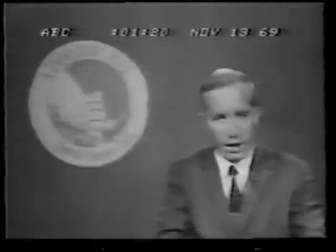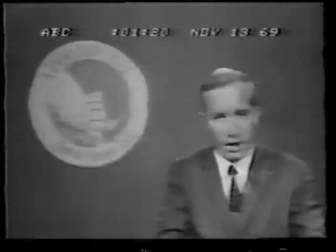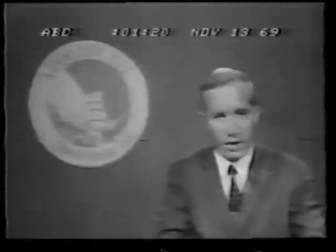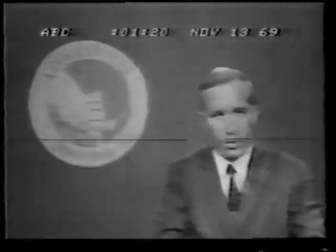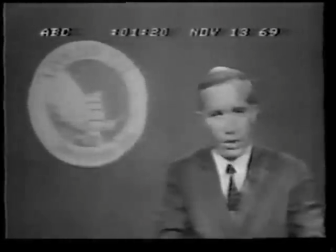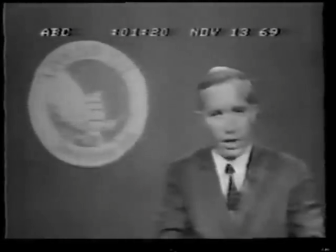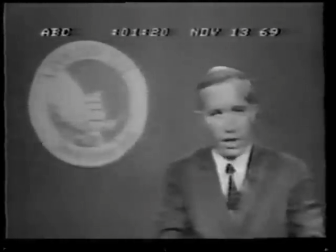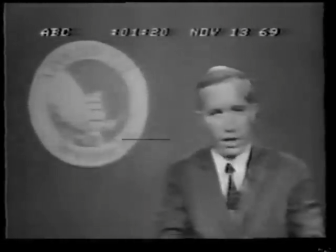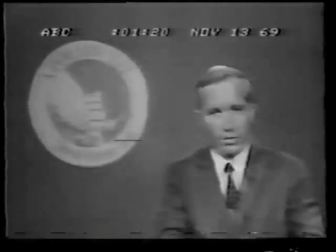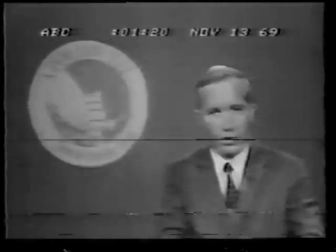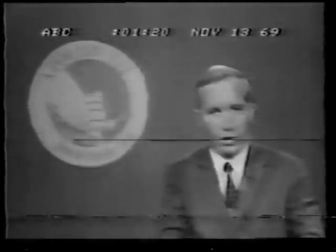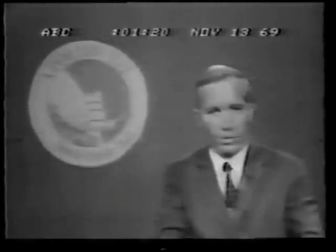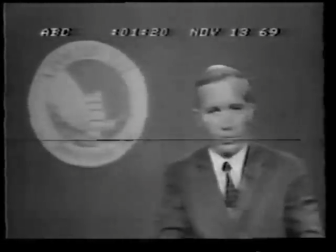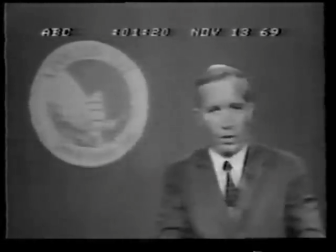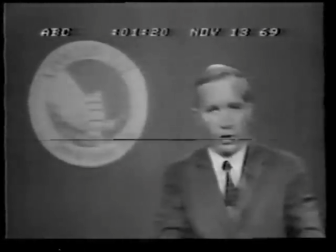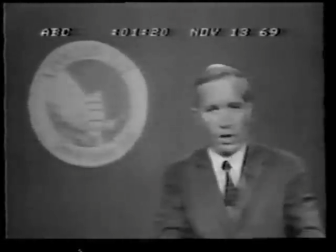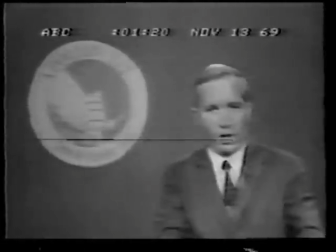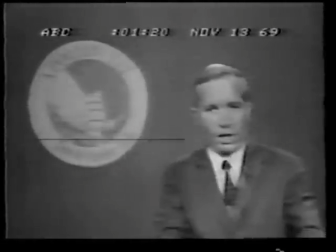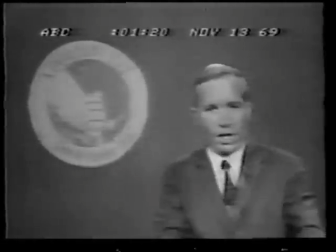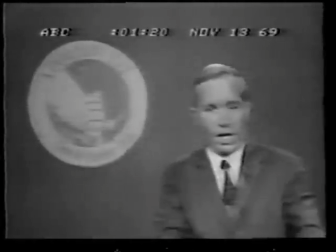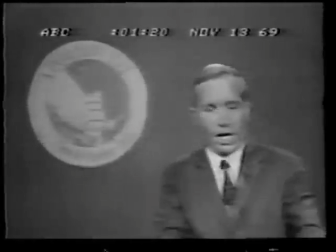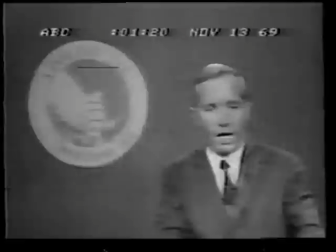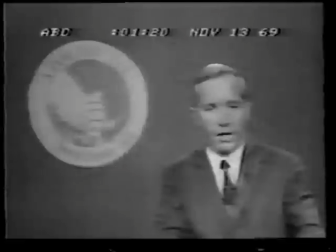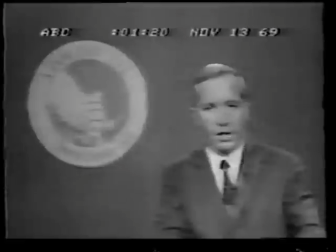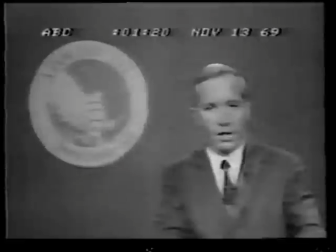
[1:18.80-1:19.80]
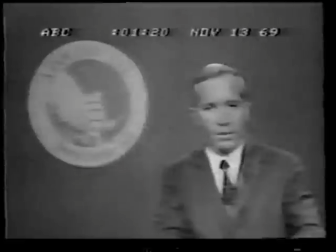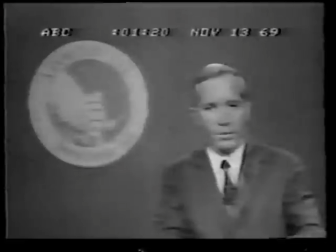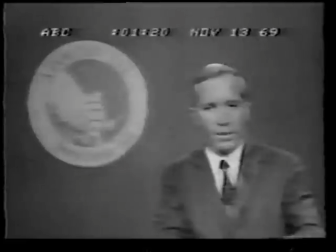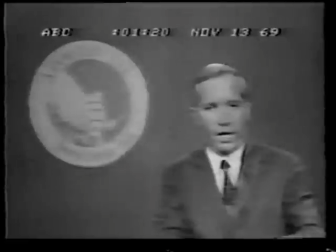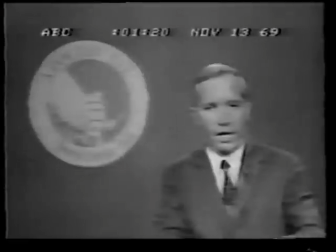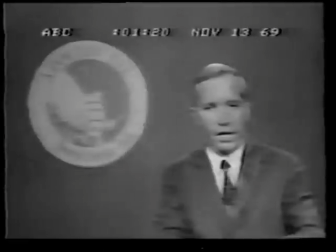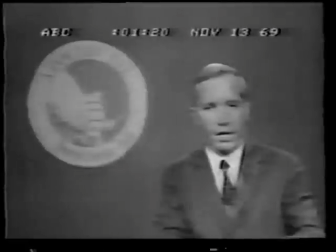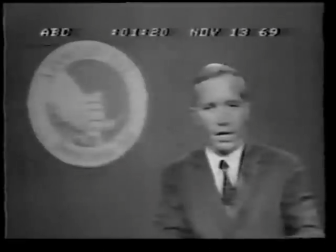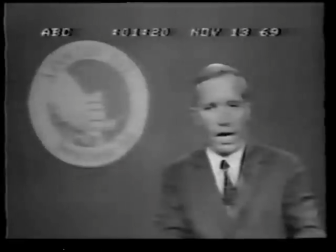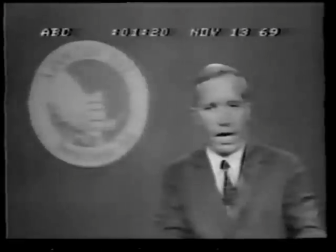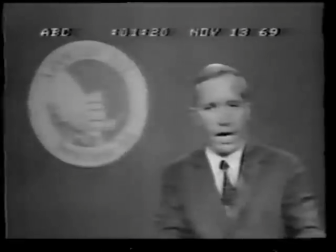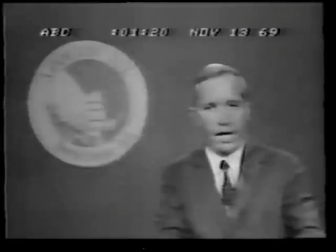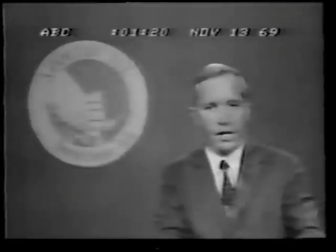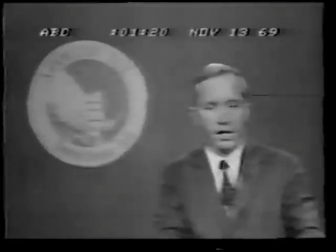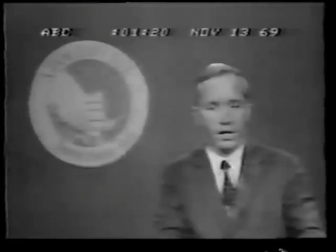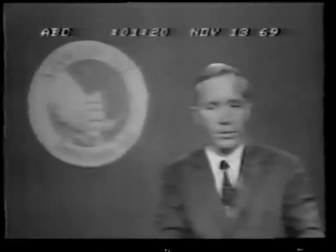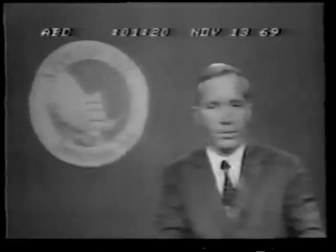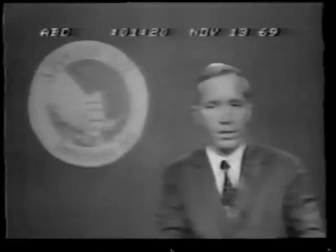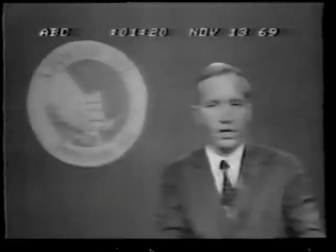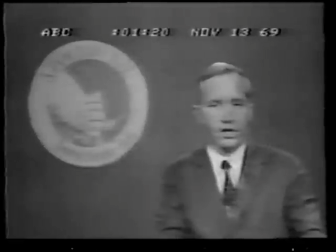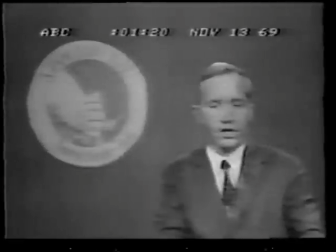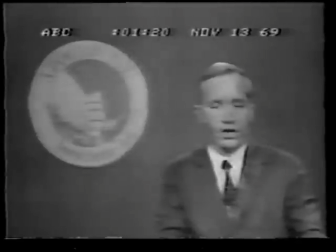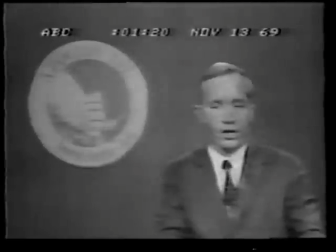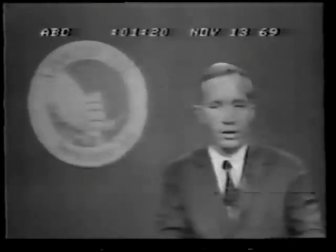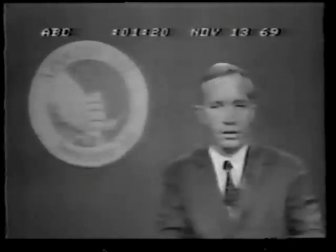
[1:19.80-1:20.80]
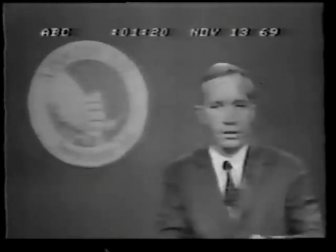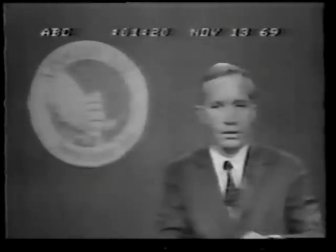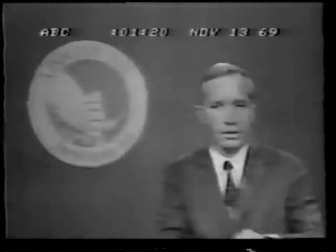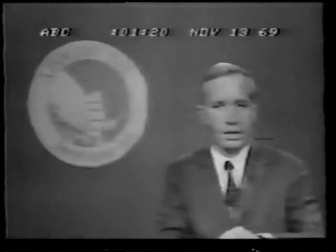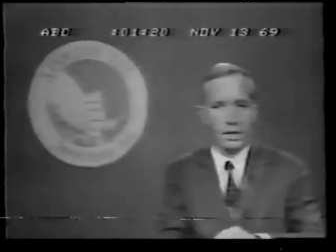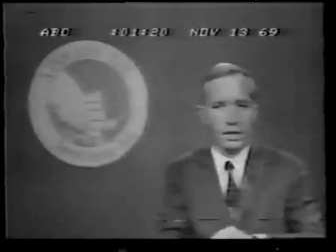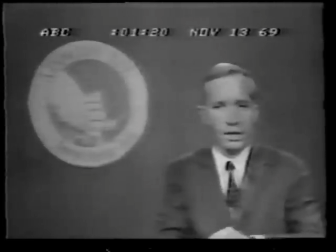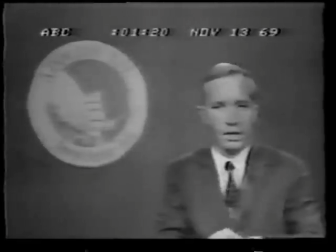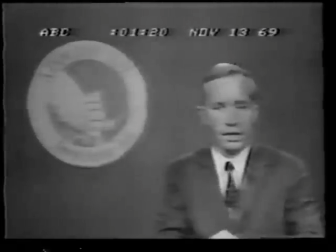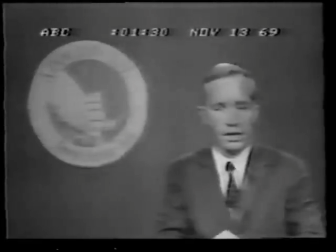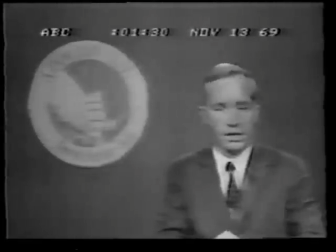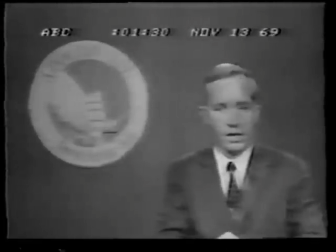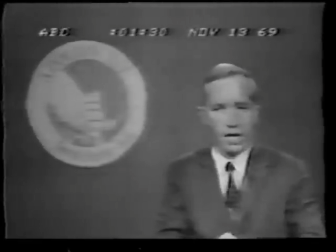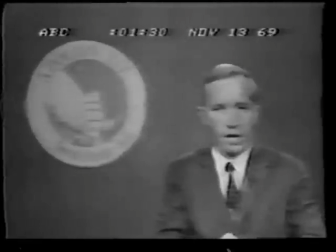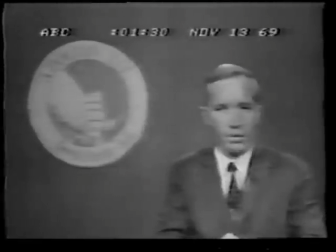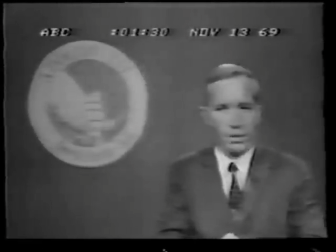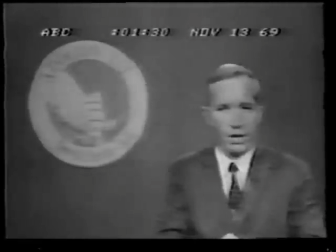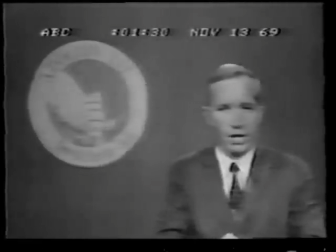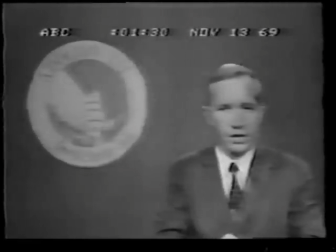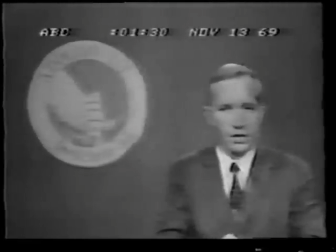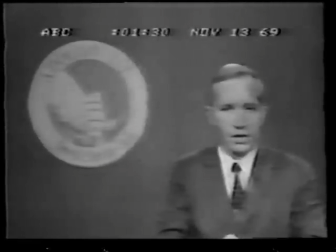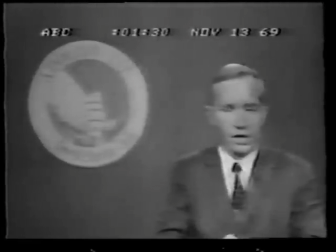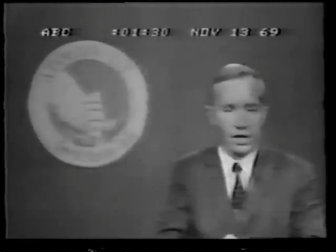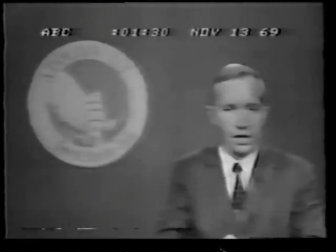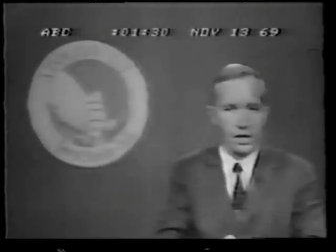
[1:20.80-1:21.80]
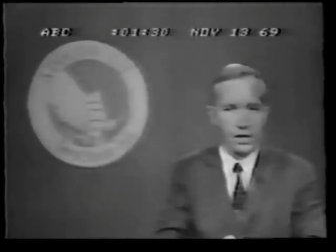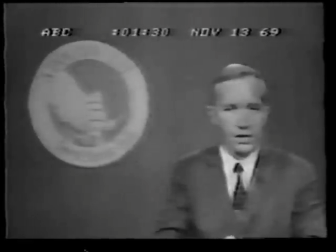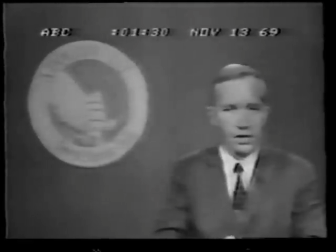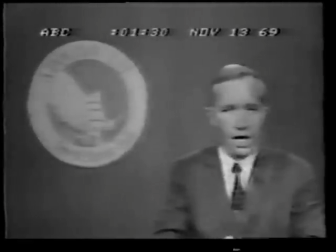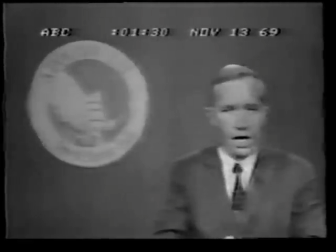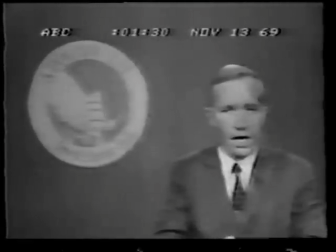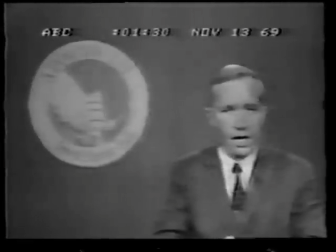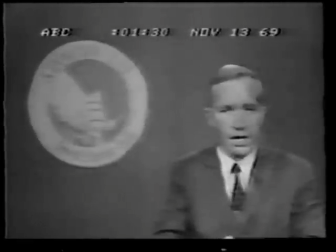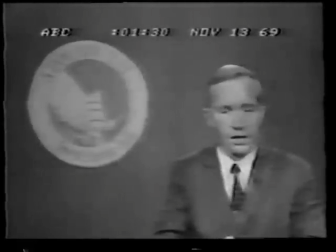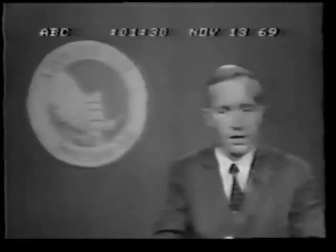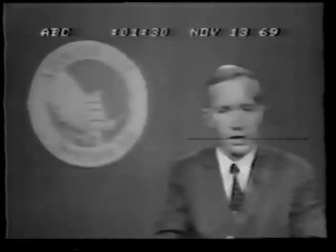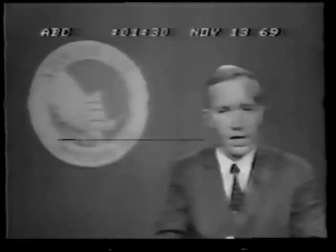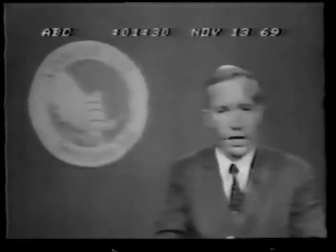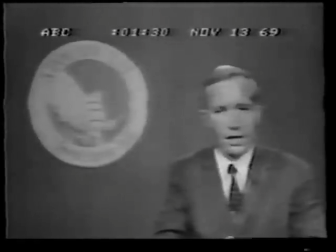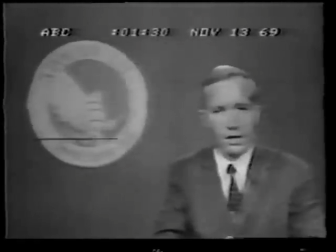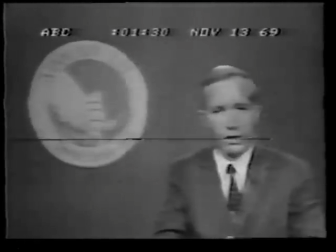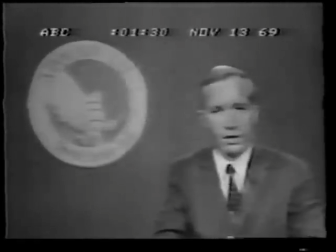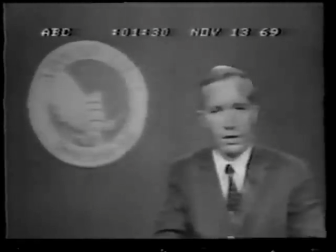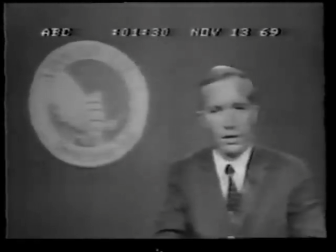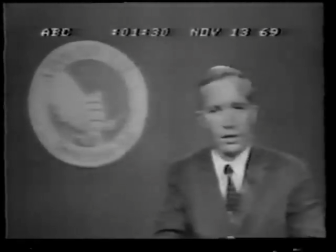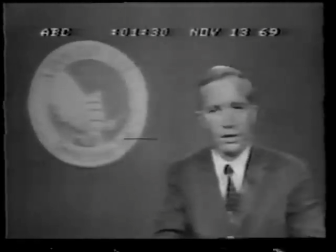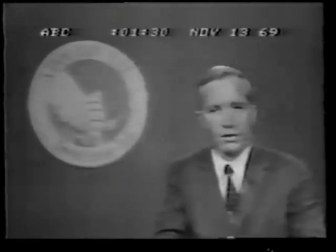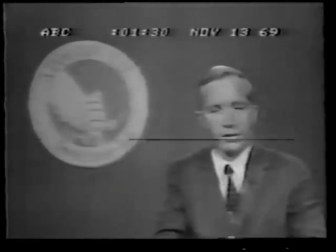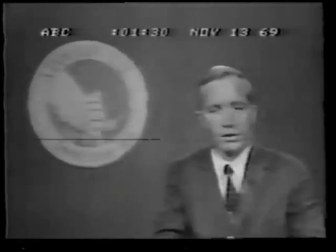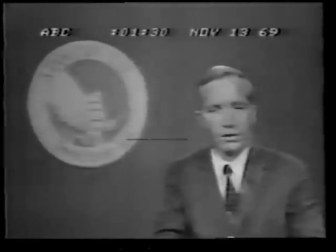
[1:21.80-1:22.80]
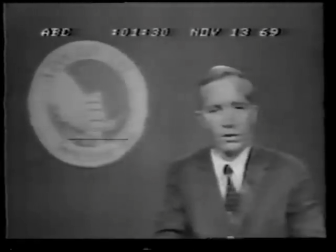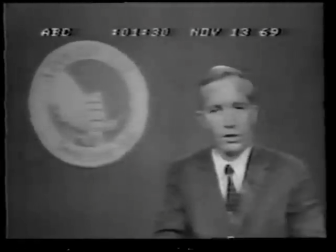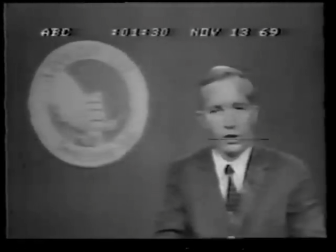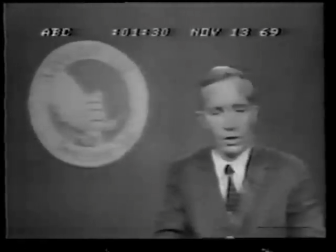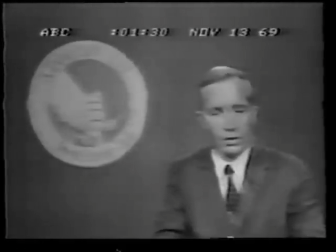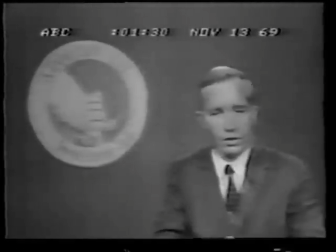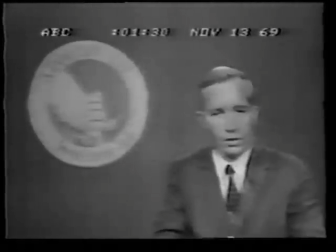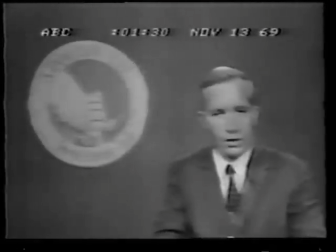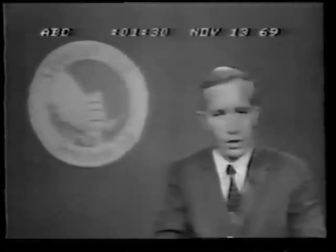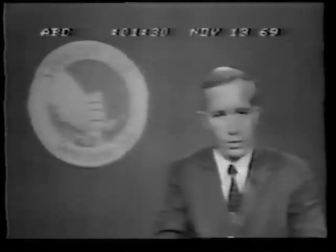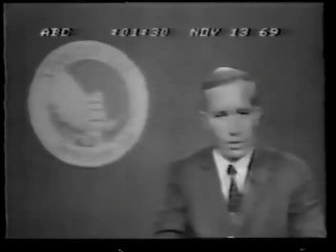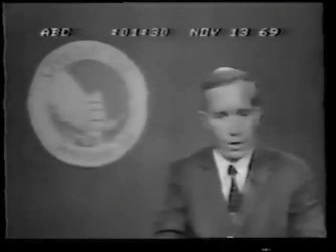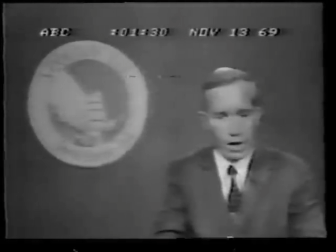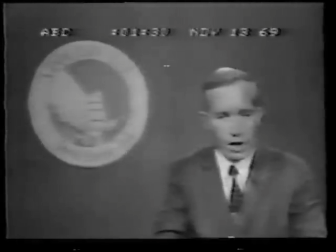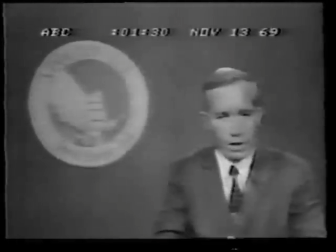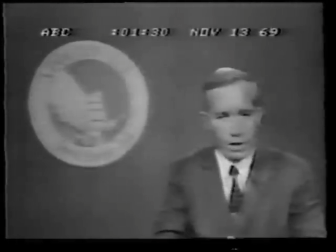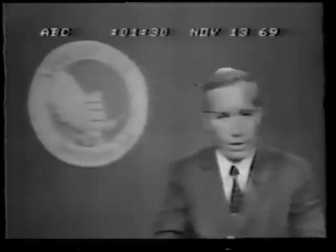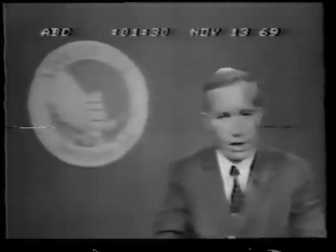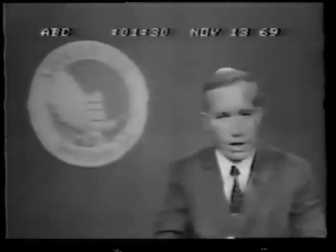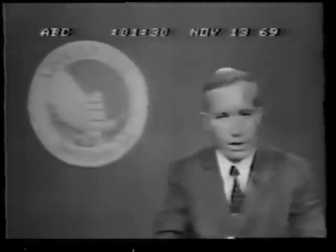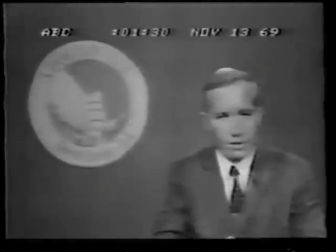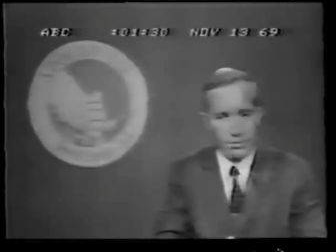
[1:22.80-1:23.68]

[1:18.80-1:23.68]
with a report on the men and the mission is ABC science editor Jules Bergman.